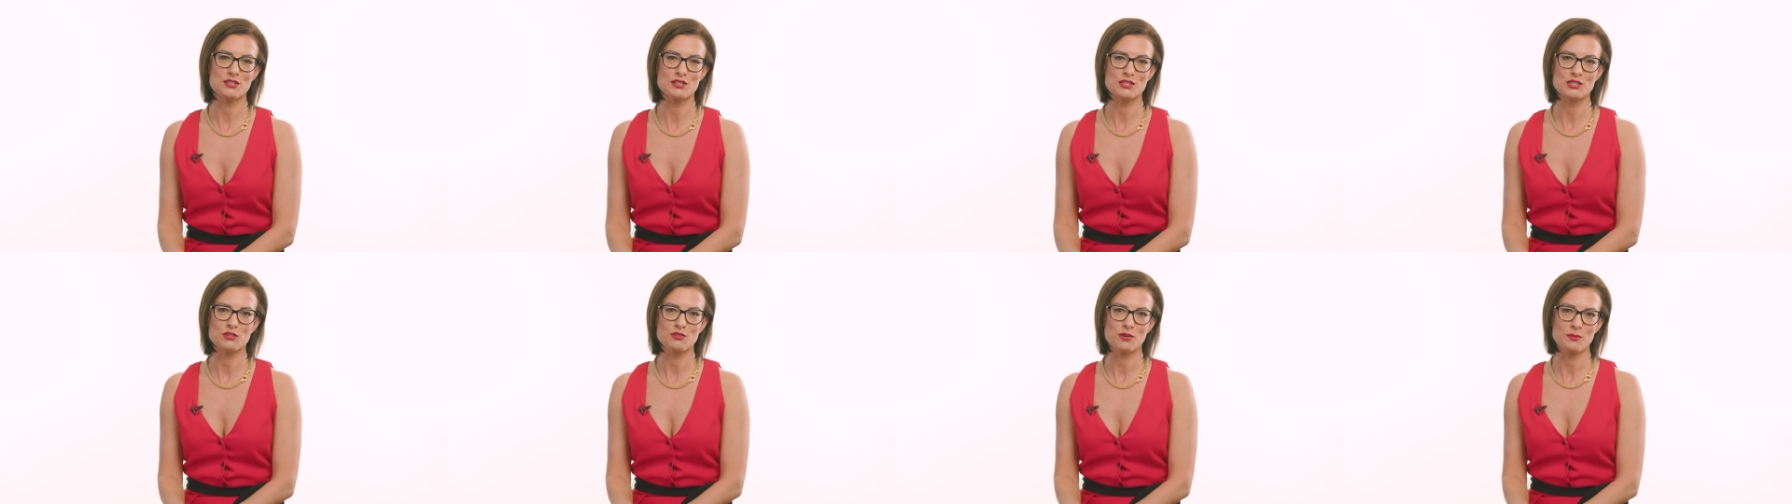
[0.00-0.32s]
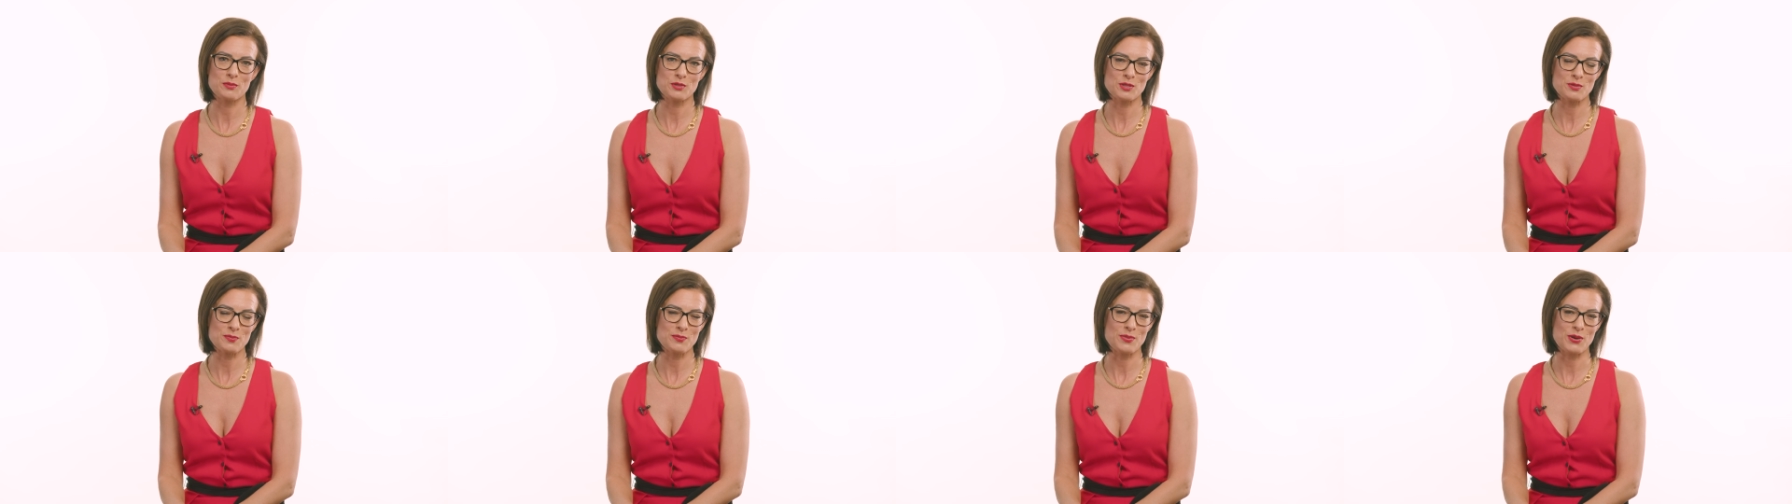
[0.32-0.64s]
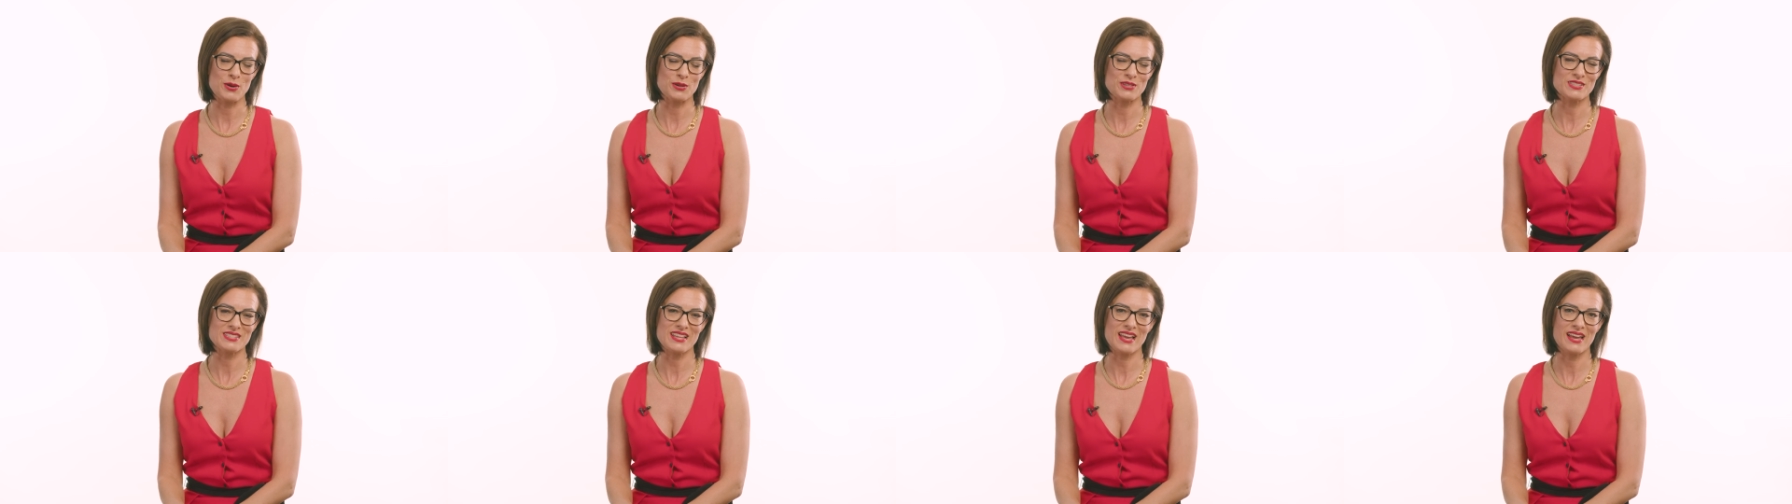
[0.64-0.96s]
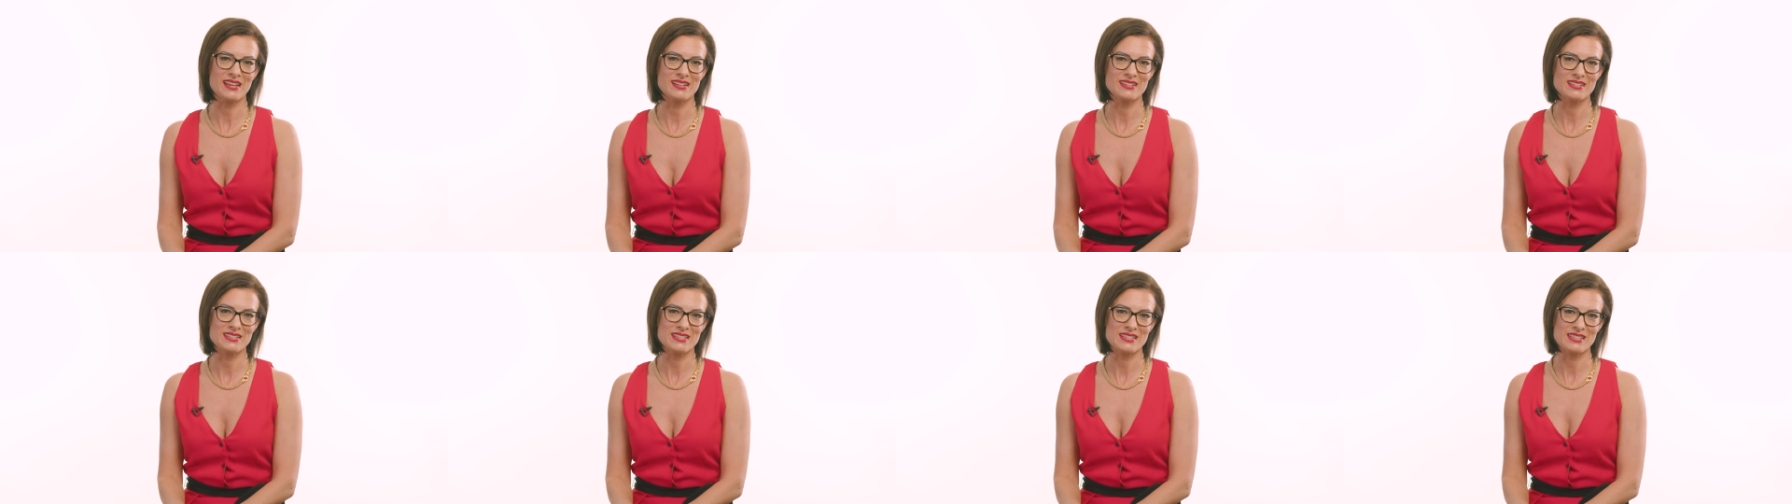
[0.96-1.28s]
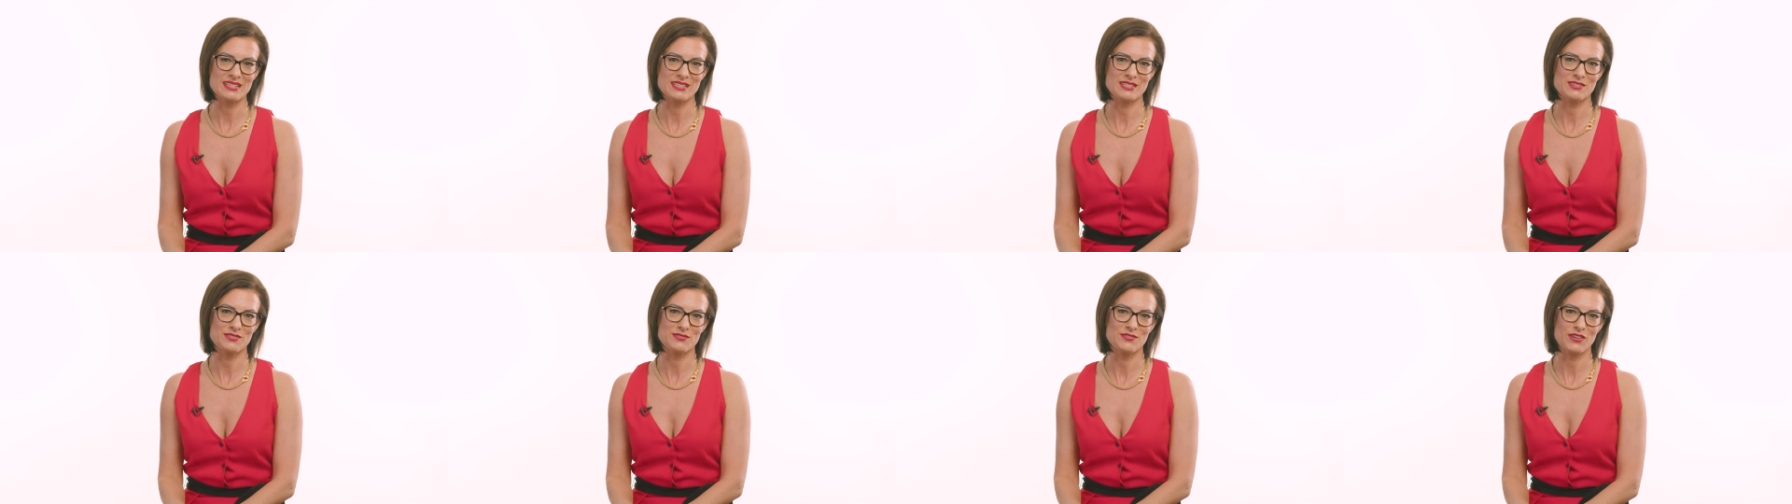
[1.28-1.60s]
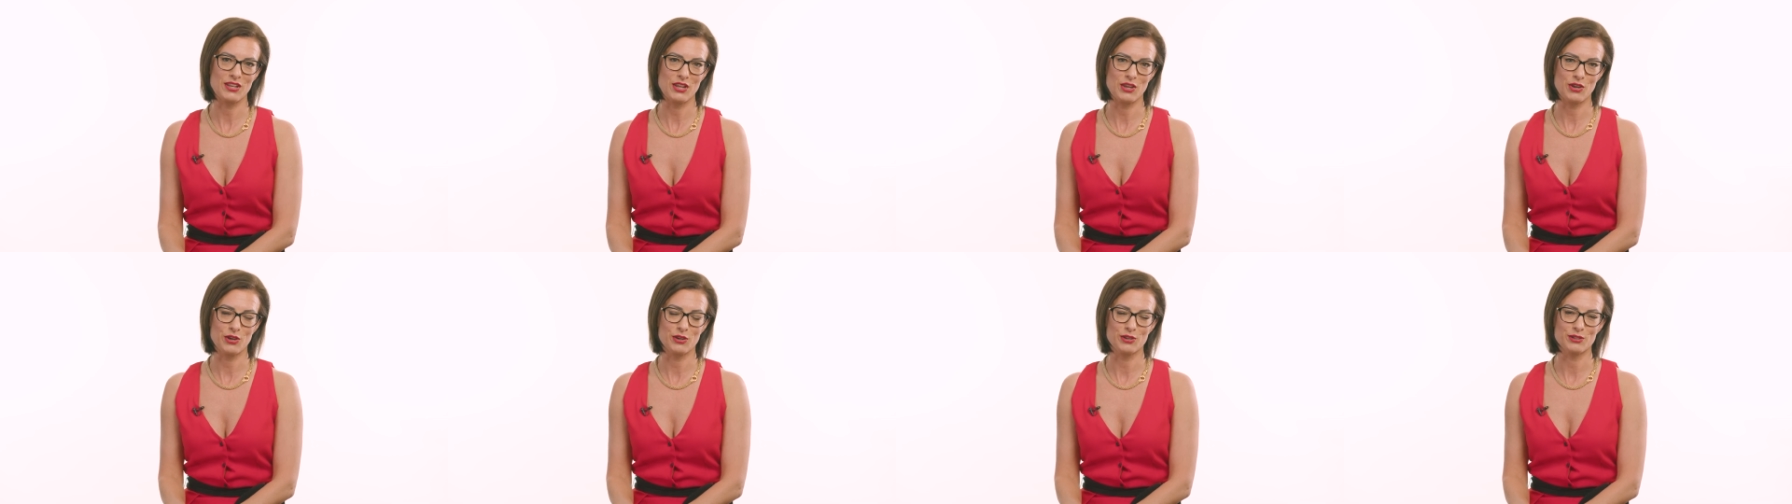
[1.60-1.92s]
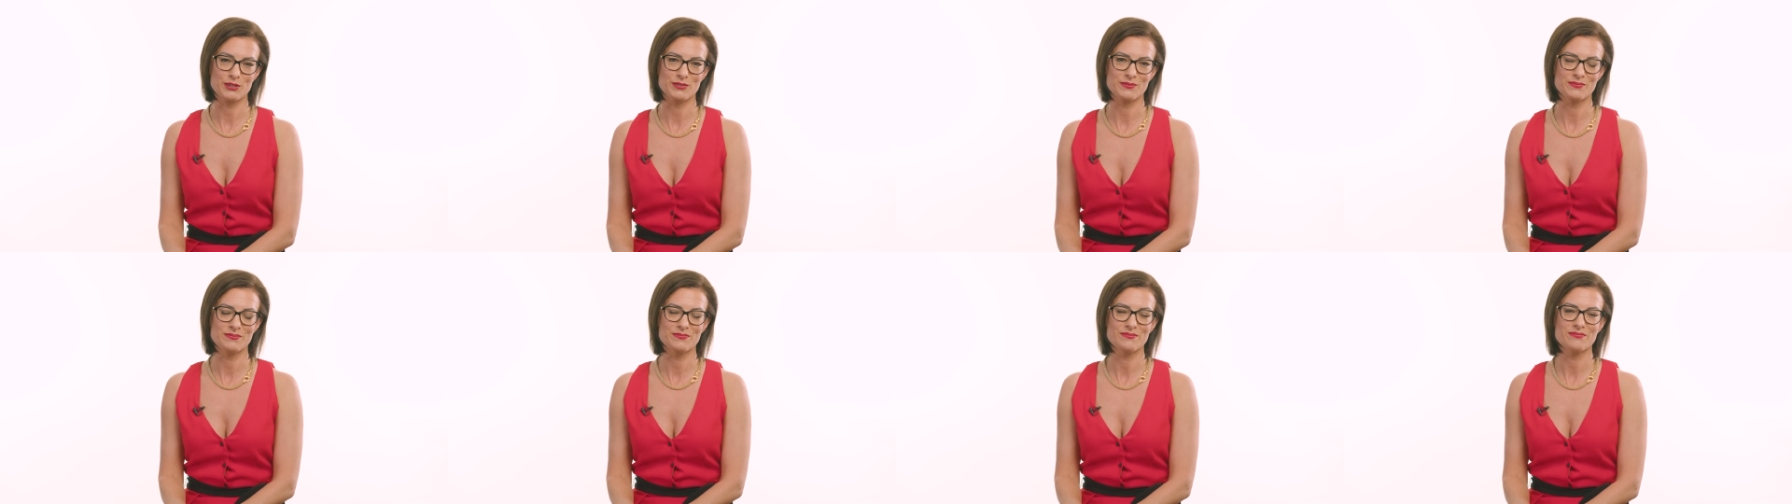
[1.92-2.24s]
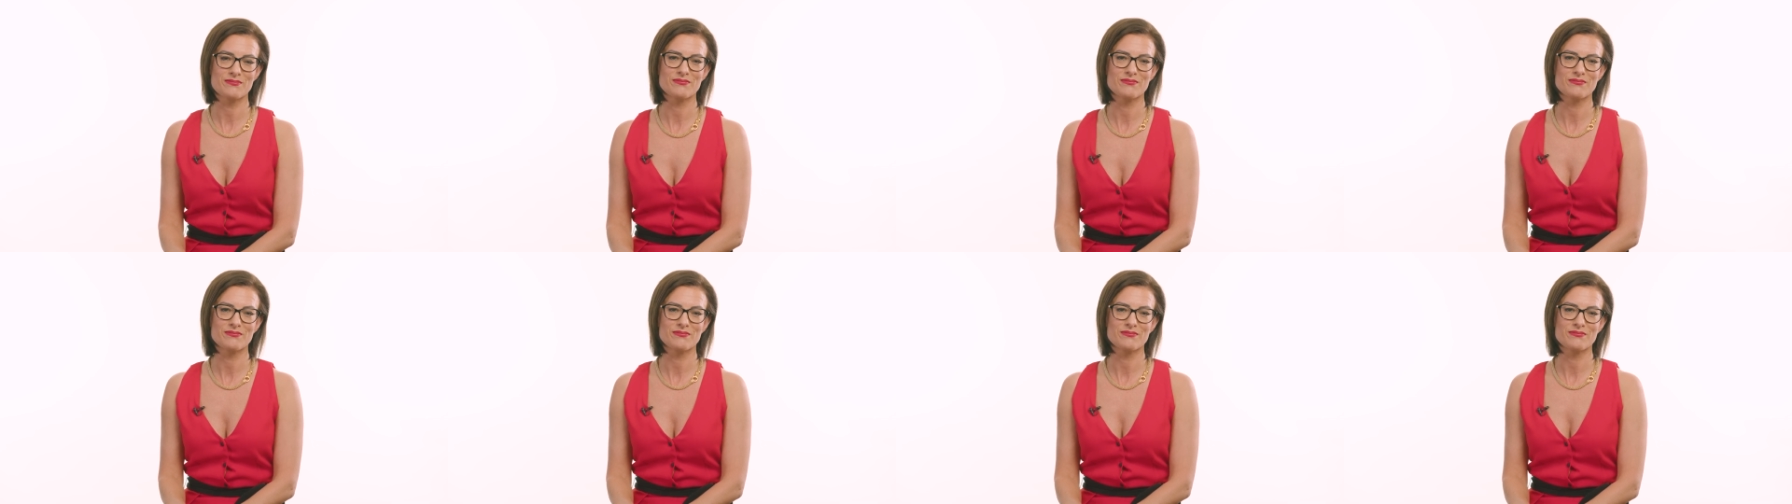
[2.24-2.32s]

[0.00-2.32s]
description box under this video.